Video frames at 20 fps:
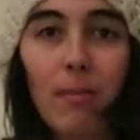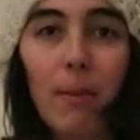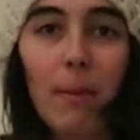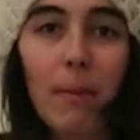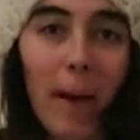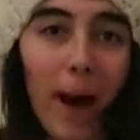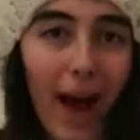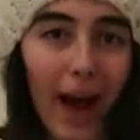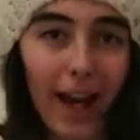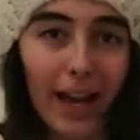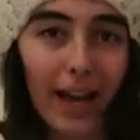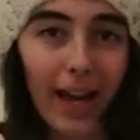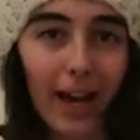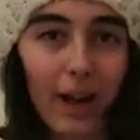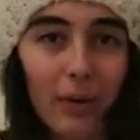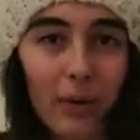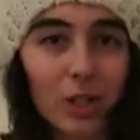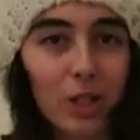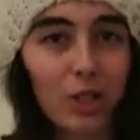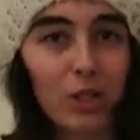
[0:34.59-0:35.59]

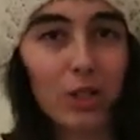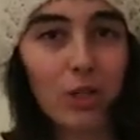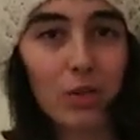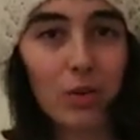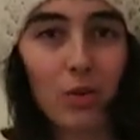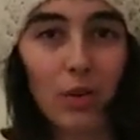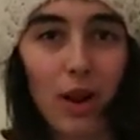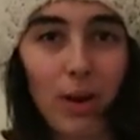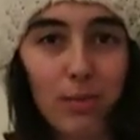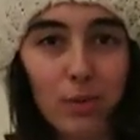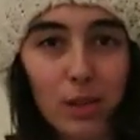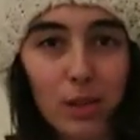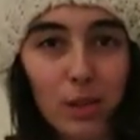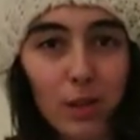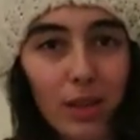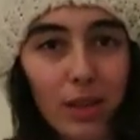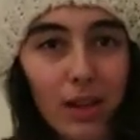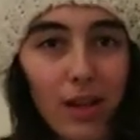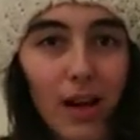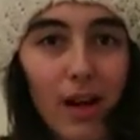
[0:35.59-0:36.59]
Papaya, which is a store I
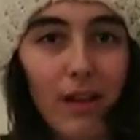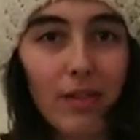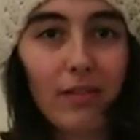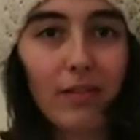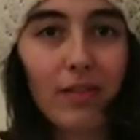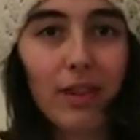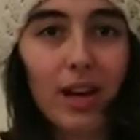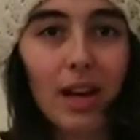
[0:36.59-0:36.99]
absolutely love. I